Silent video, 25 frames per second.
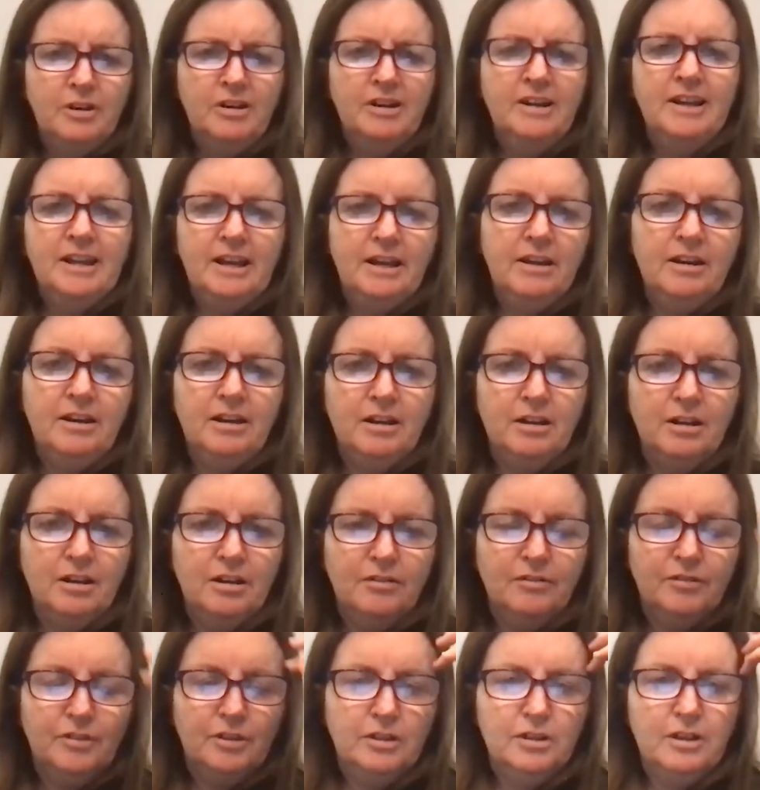to hear
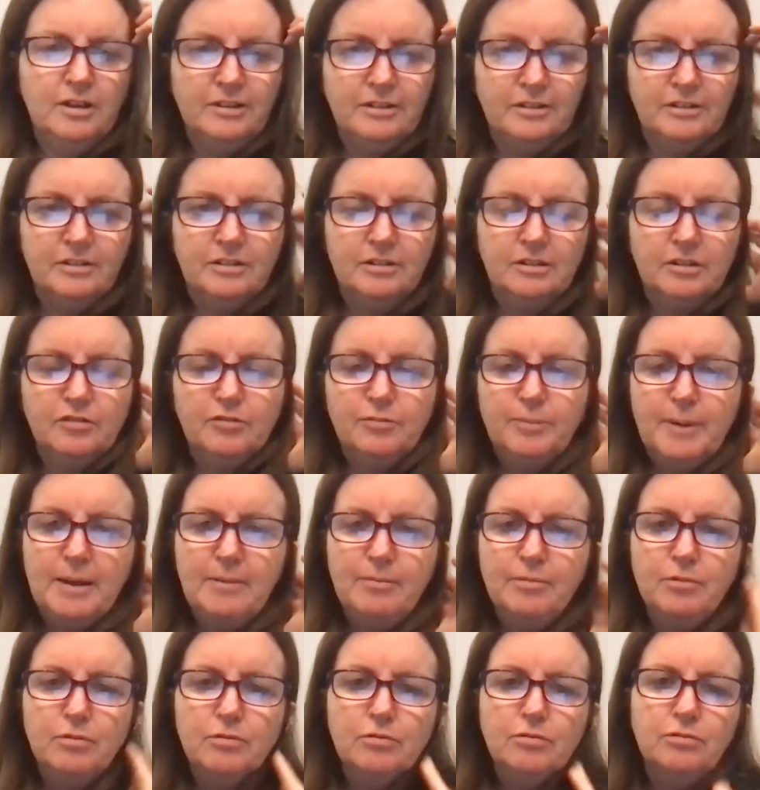of the loss of
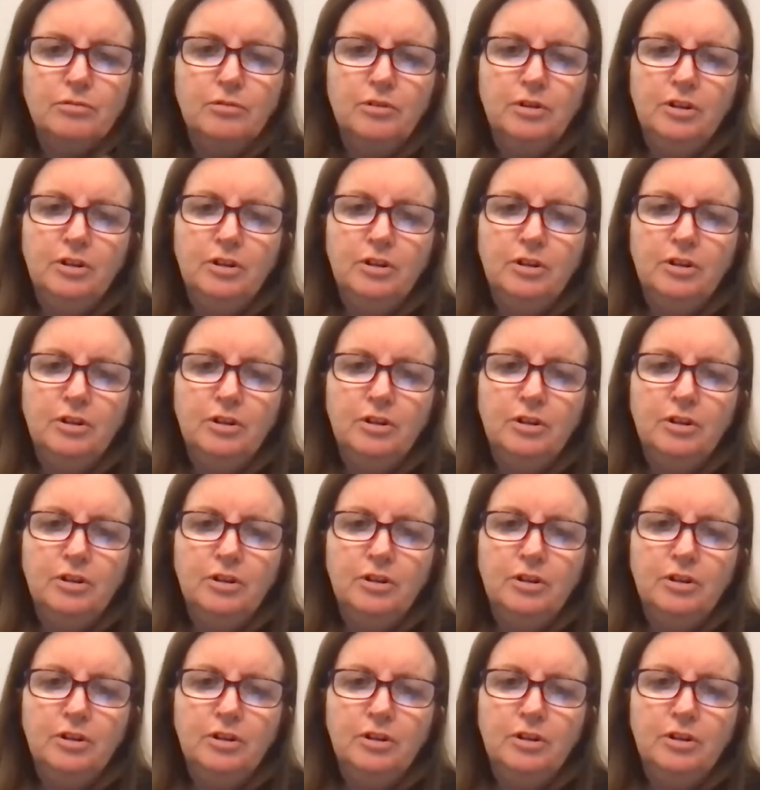people.